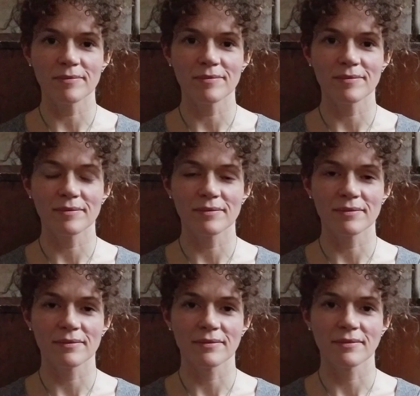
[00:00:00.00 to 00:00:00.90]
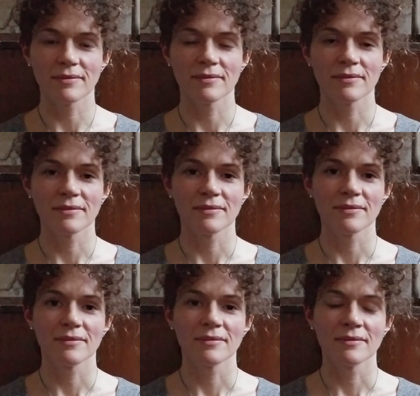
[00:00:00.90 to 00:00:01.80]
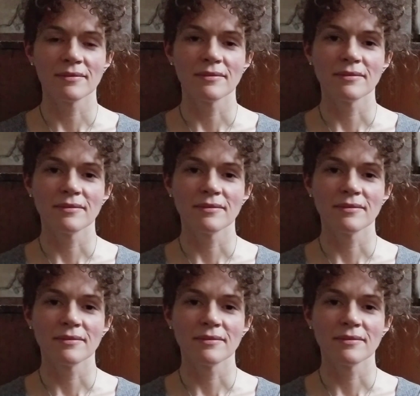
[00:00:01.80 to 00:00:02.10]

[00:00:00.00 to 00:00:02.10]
Nobody speaks.